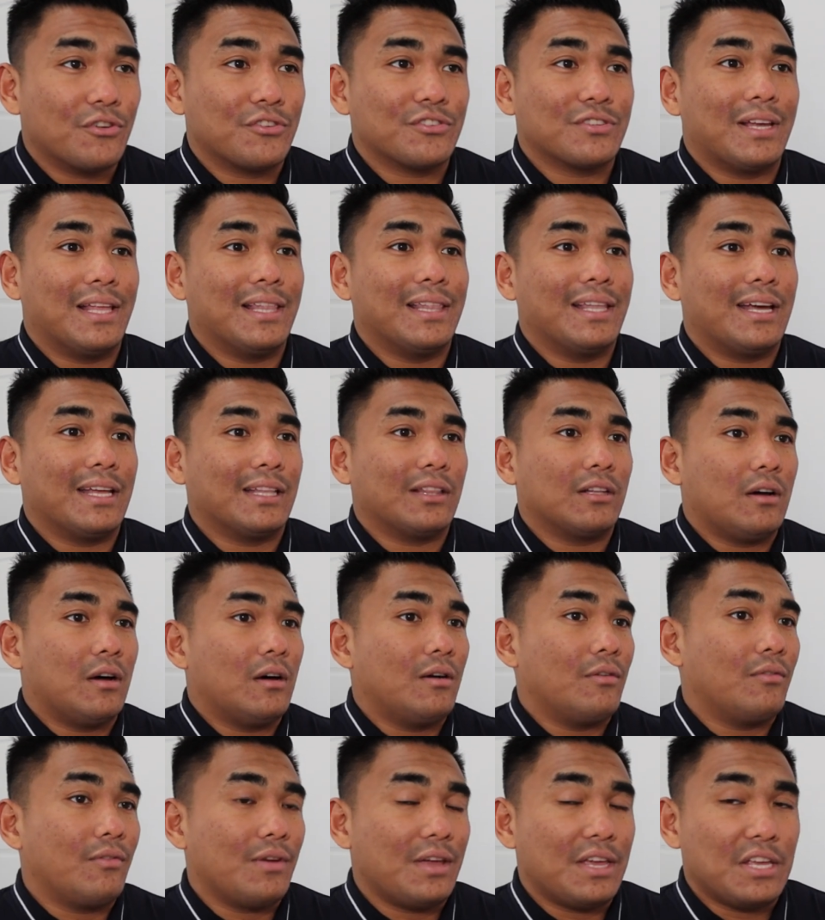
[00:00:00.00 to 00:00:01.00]
there's a lot
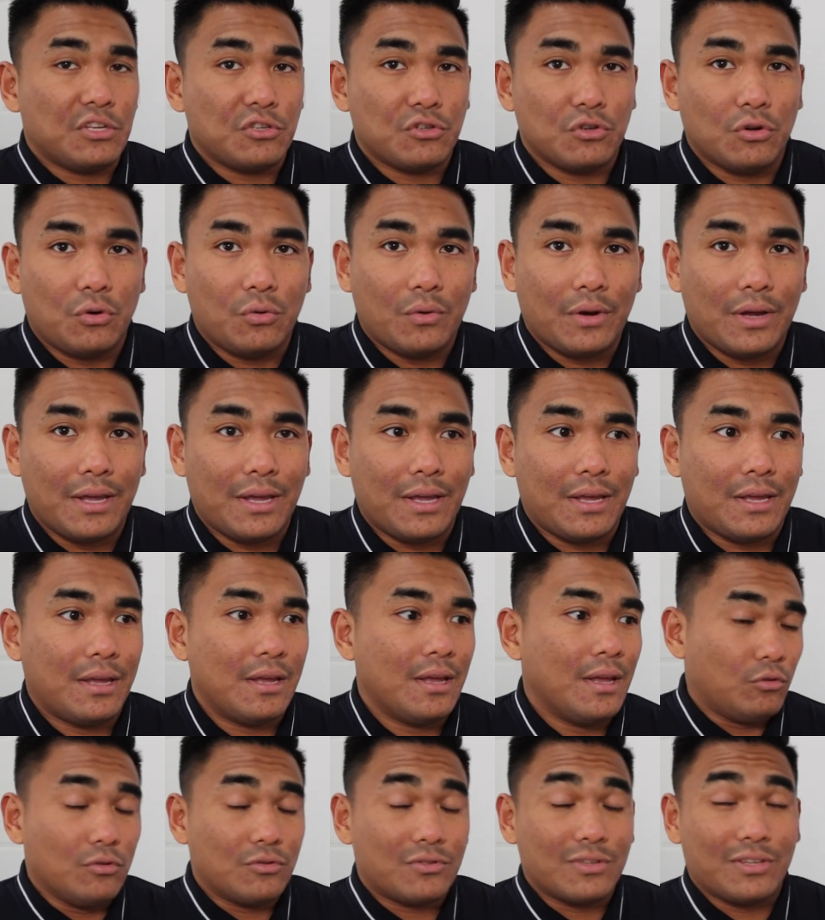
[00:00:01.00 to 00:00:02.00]
of H O A
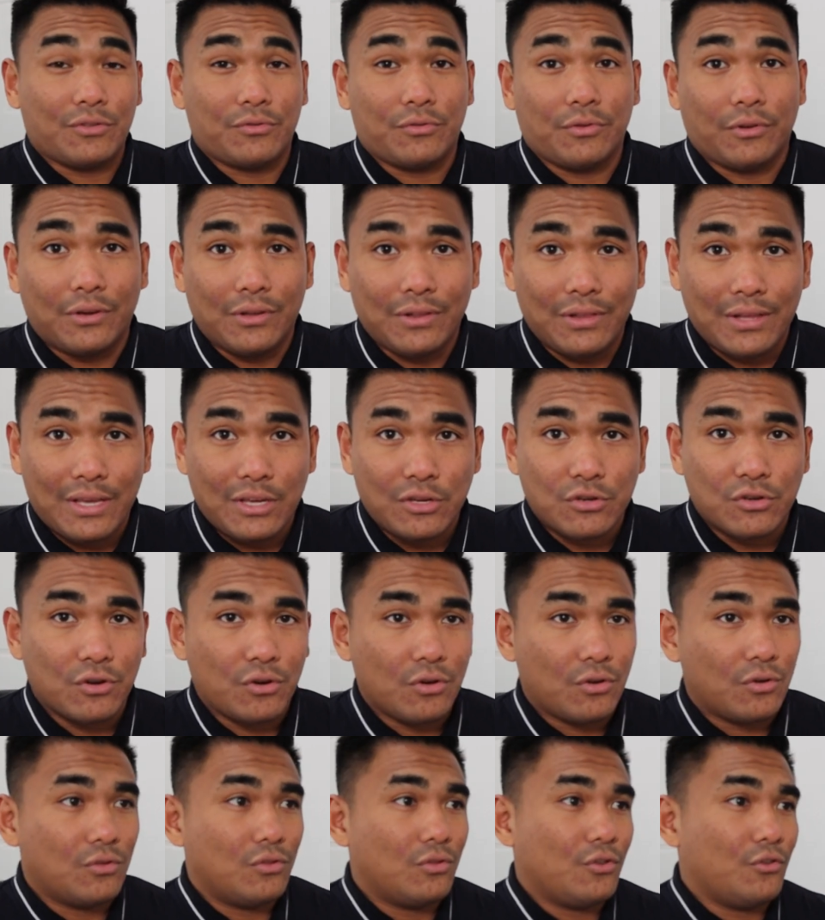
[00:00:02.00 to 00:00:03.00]
rules and
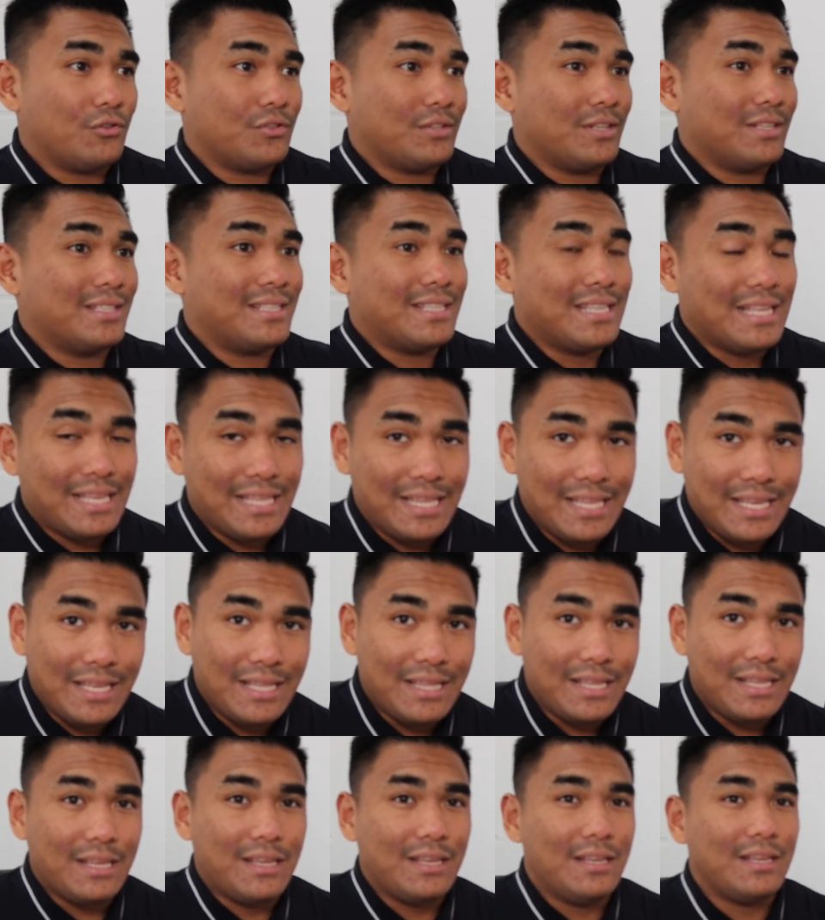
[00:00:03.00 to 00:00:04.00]
regulation, there's a C D
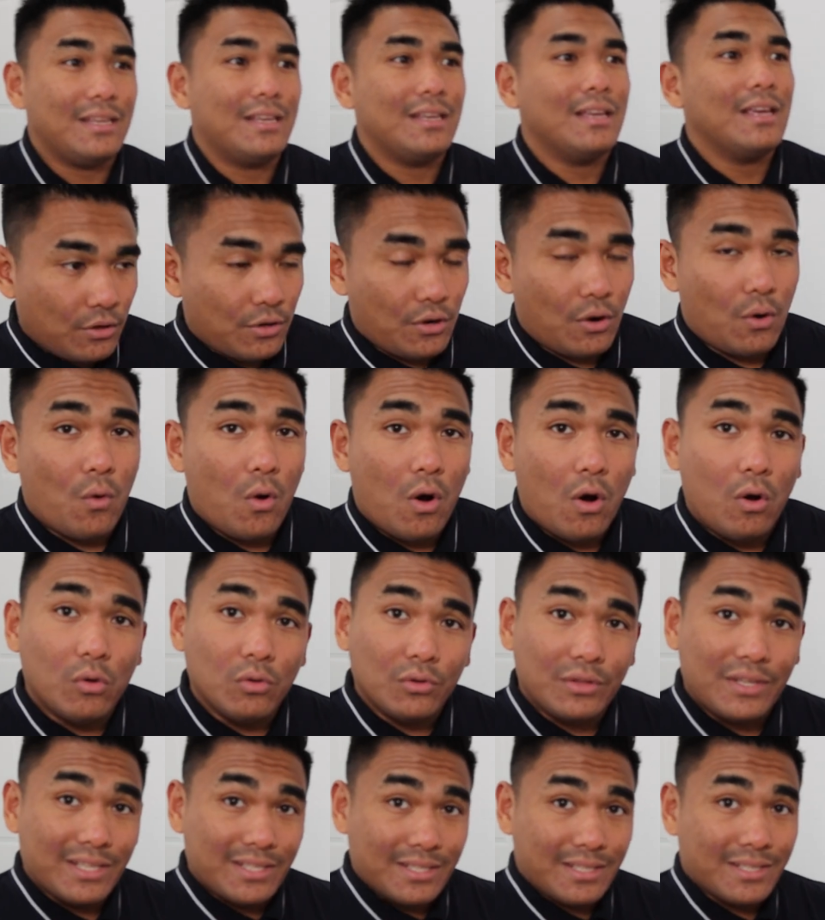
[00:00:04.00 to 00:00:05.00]
D, you know,
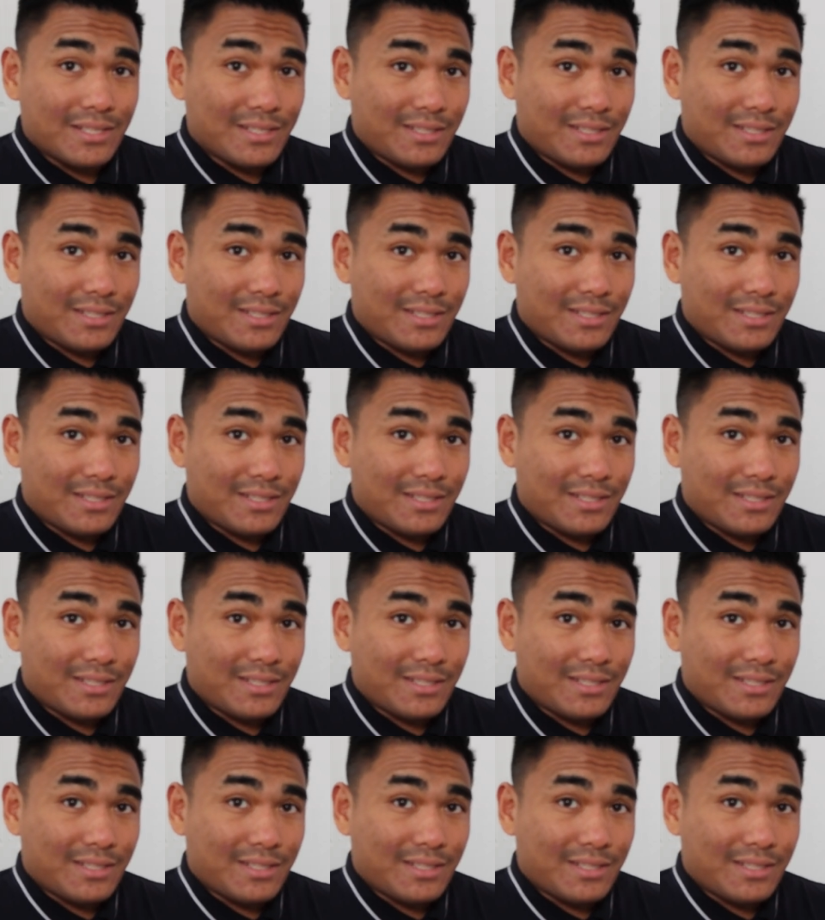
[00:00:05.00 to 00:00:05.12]
all that